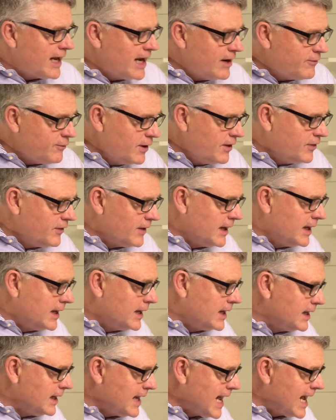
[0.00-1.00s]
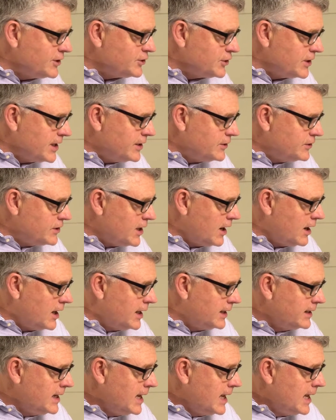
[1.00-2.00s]
everything Elijah had
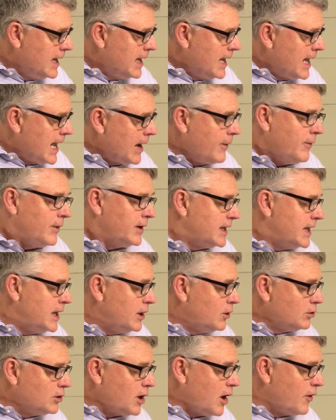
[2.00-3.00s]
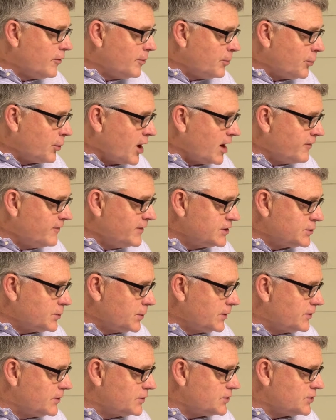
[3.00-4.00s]
done, how he killed all the prophets
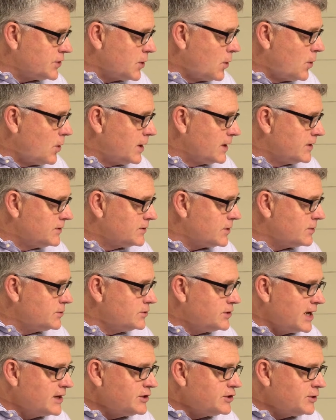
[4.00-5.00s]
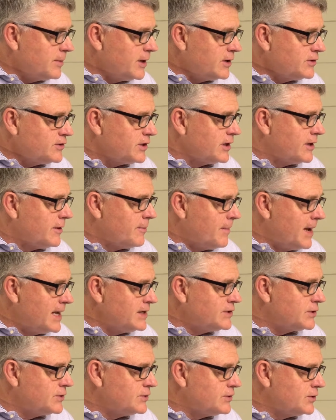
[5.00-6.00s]
with the sword. And so Jezebel sent a
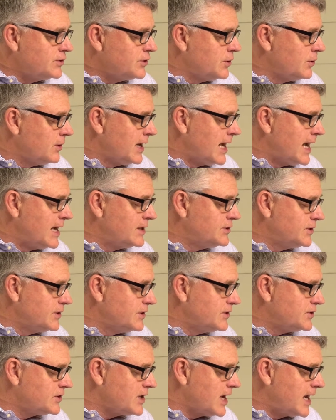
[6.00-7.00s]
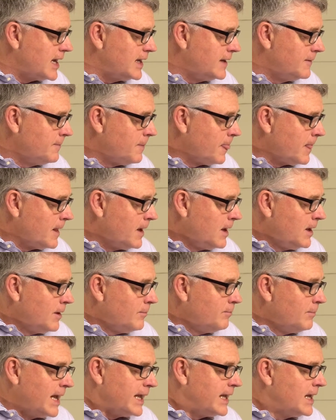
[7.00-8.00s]
messenger to Elijah to say,
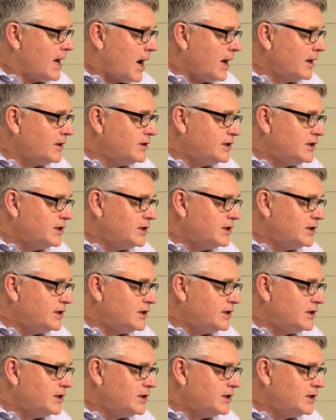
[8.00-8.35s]
may God